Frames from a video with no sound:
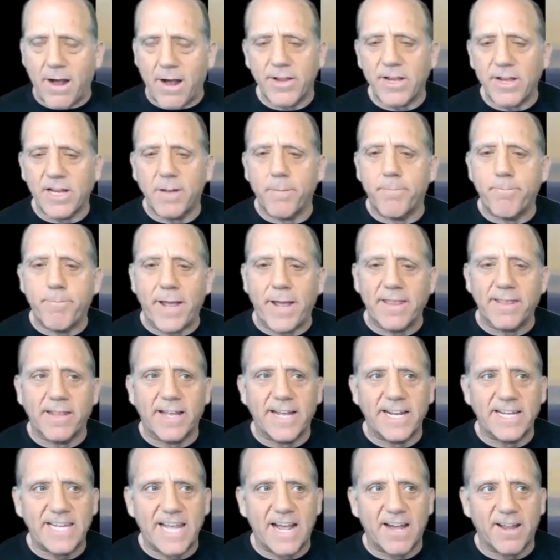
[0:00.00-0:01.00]
are you going to bend
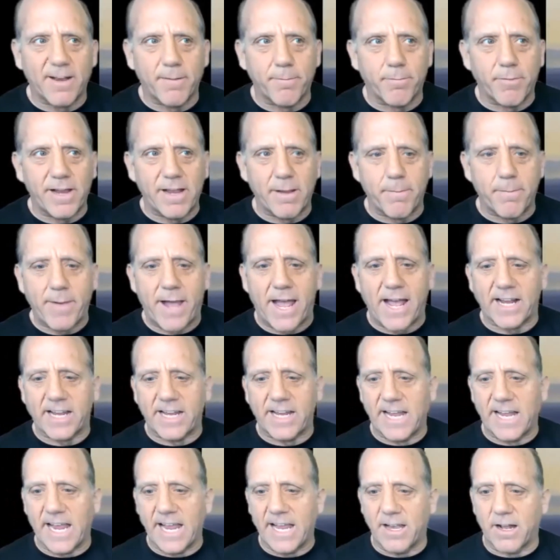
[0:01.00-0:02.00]
light down and bring it back
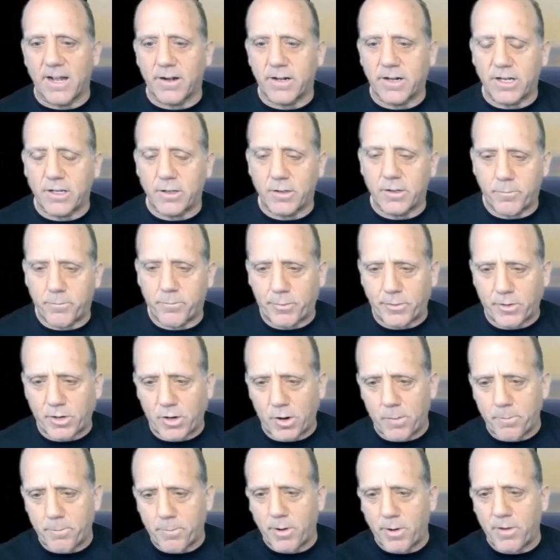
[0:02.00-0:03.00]
in a
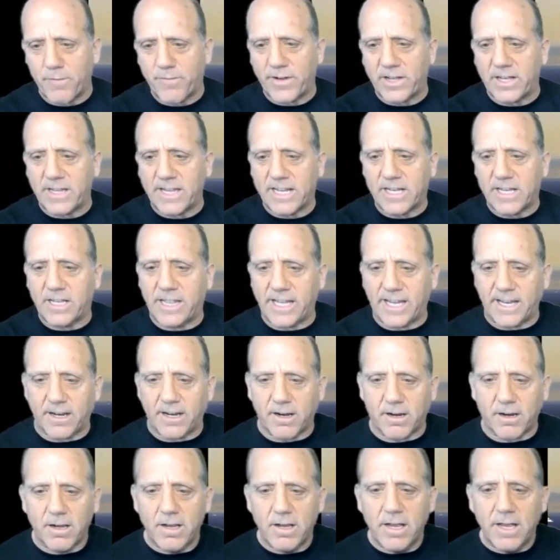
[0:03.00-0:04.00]
perfectly
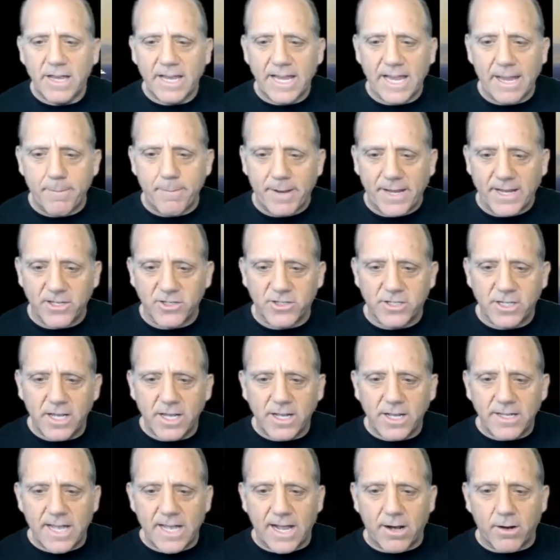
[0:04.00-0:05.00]
clear image?
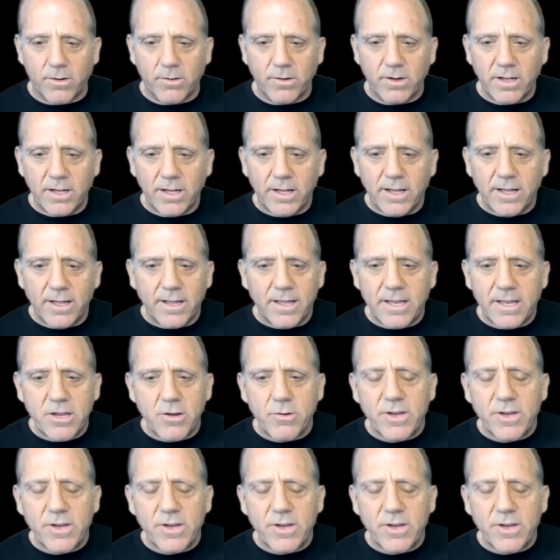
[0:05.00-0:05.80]
Now, you